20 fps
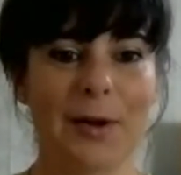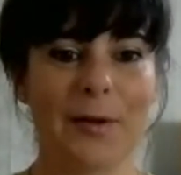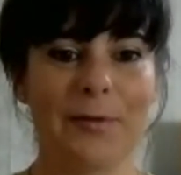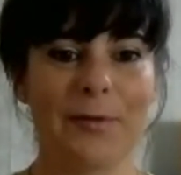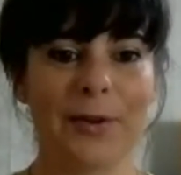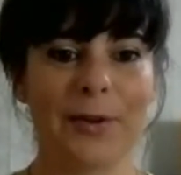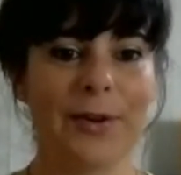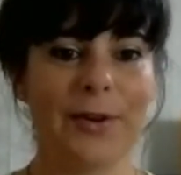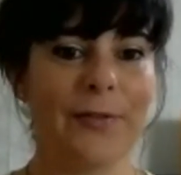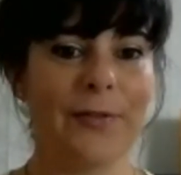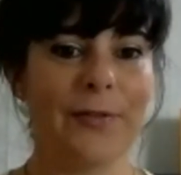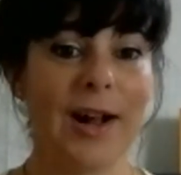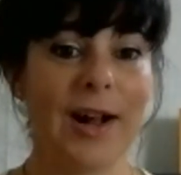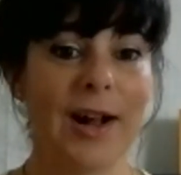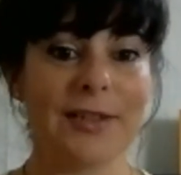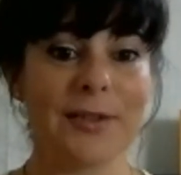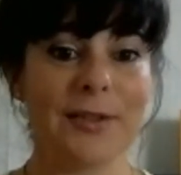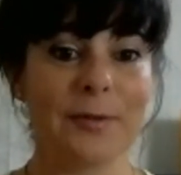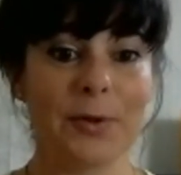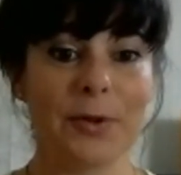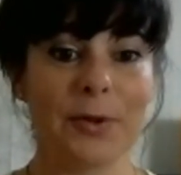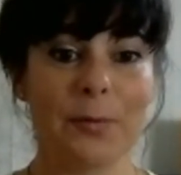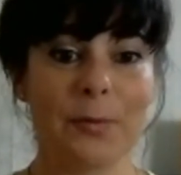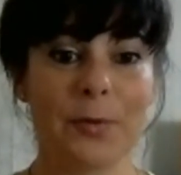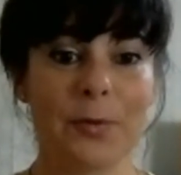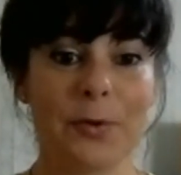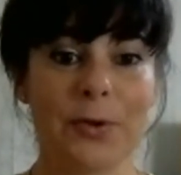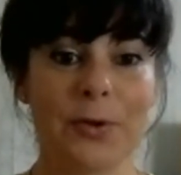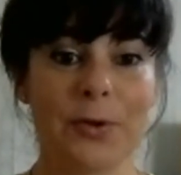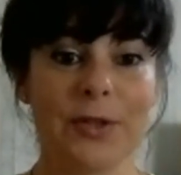very fast with the
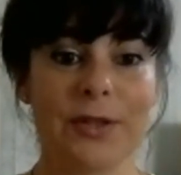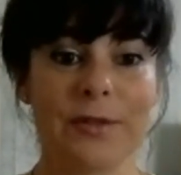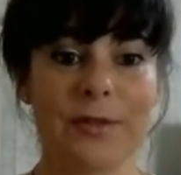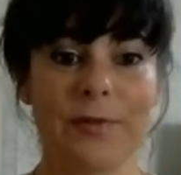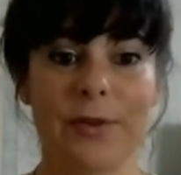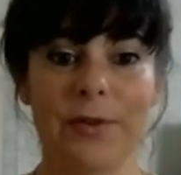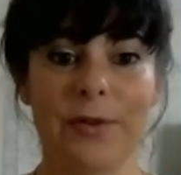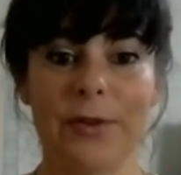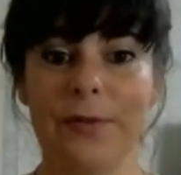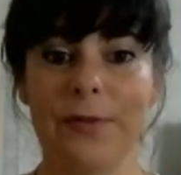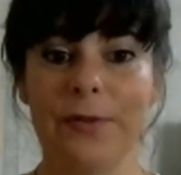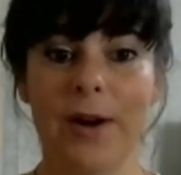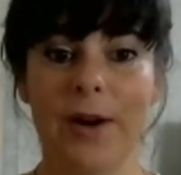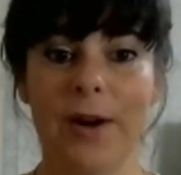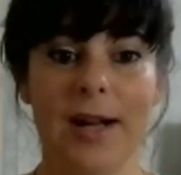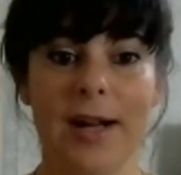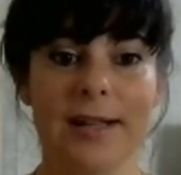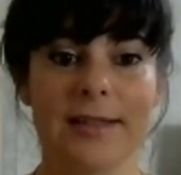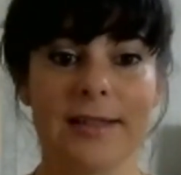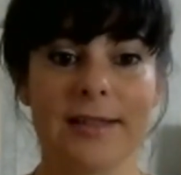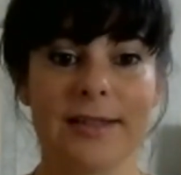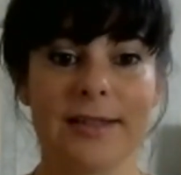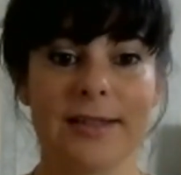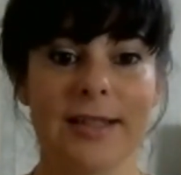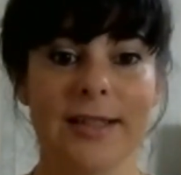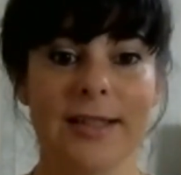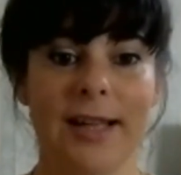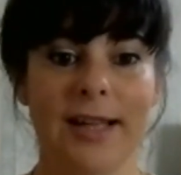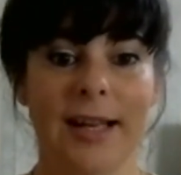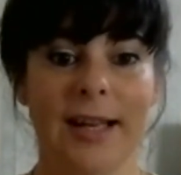words, very fast.